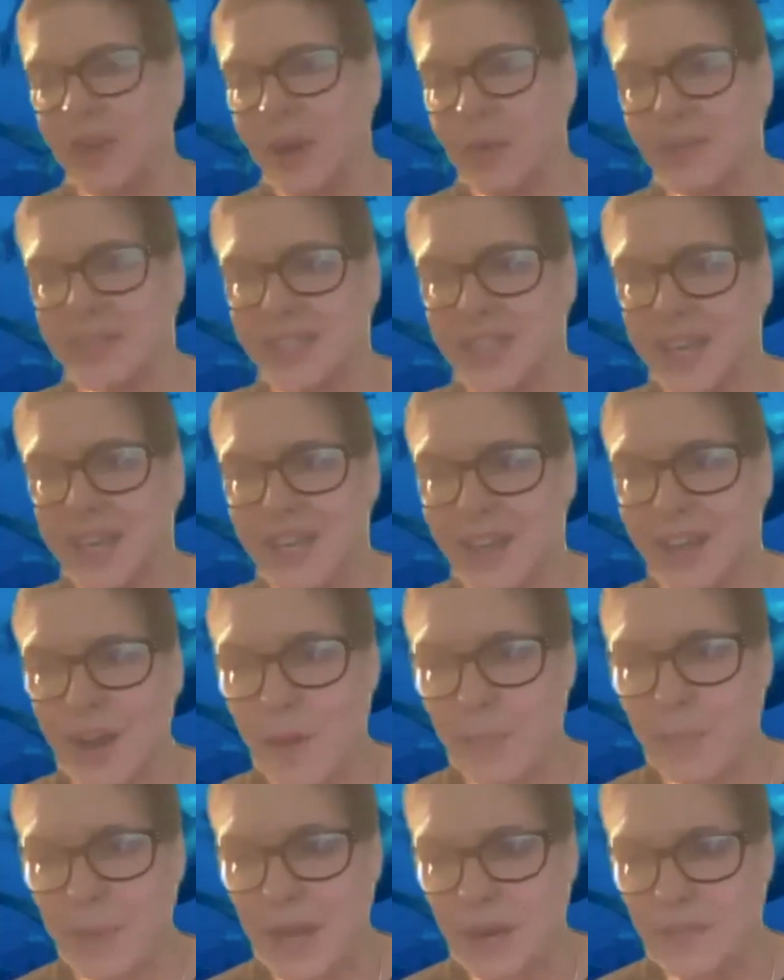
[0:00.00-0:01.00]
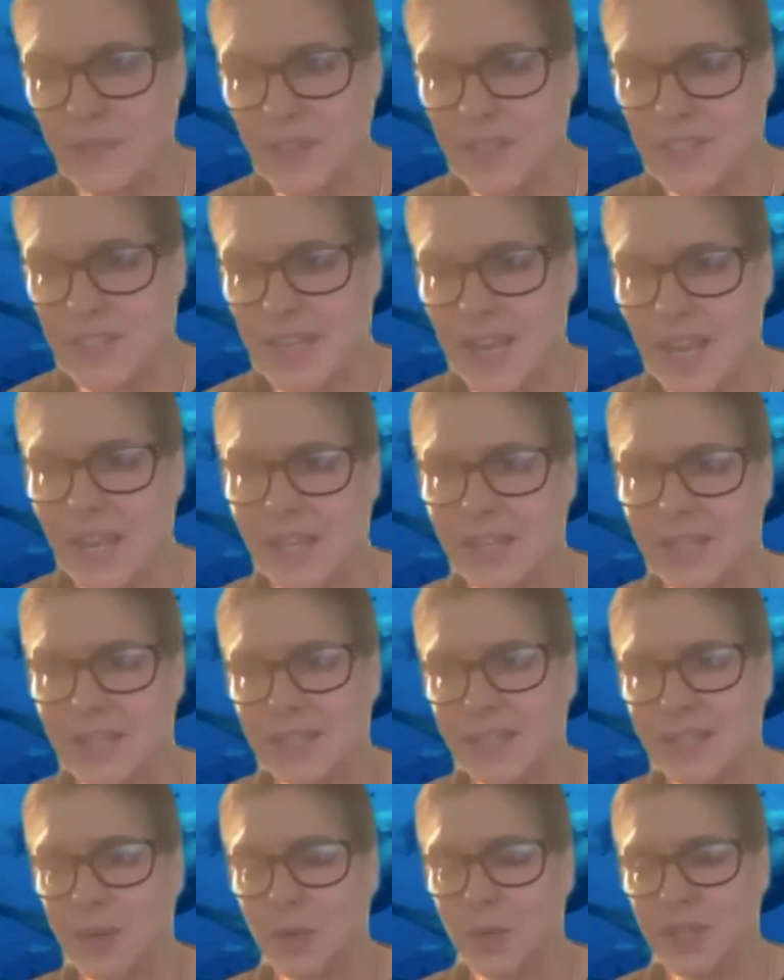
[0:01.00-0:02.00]
was kicking up out of the sand
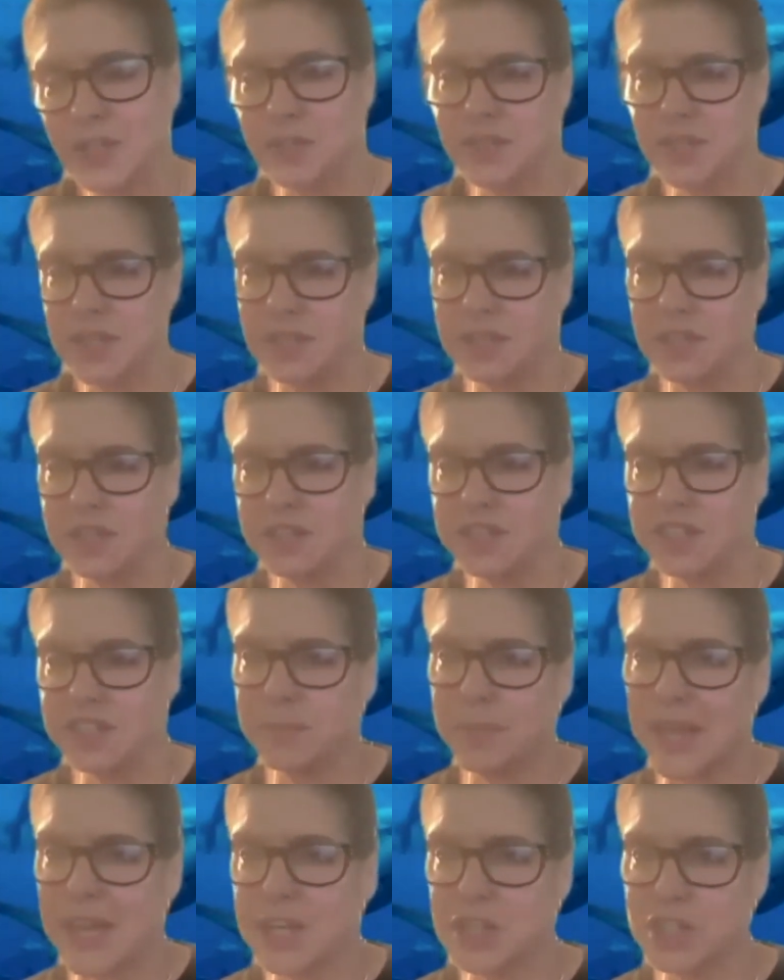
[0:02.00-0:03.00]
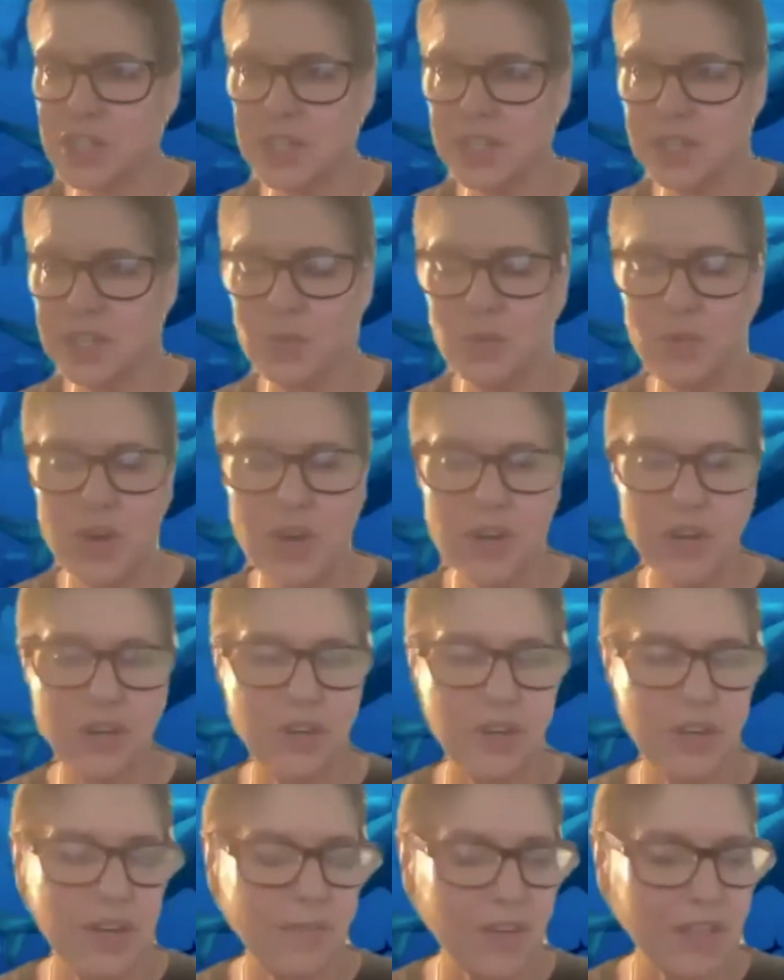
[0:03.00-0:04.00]
and they were interested in the splashing in the water
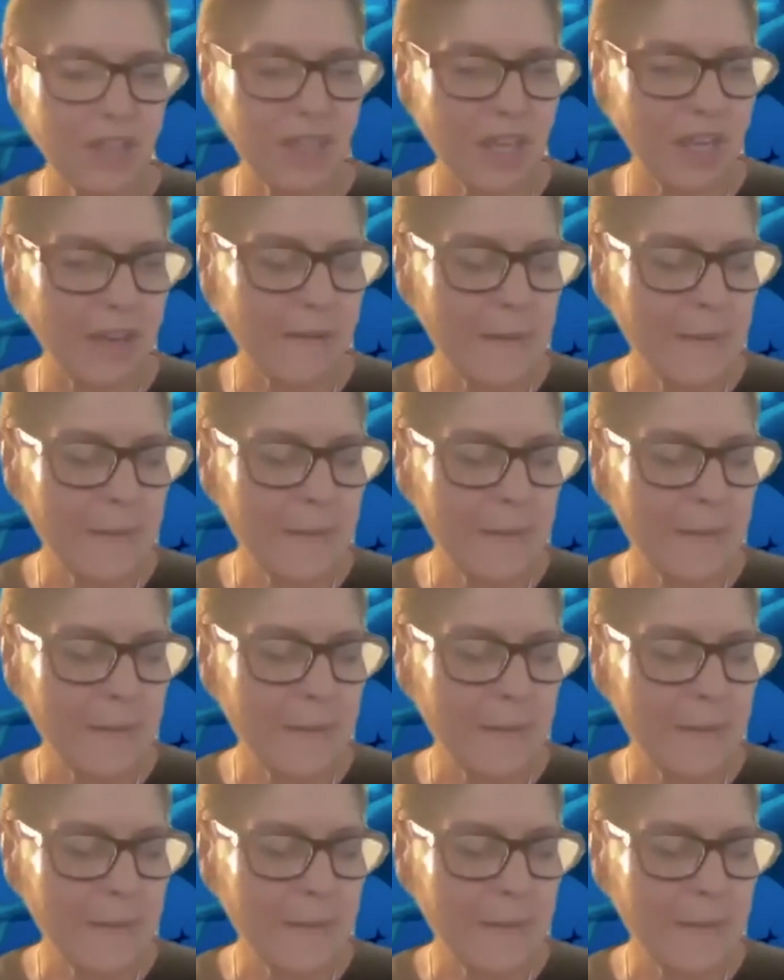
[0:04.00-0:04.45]
and everything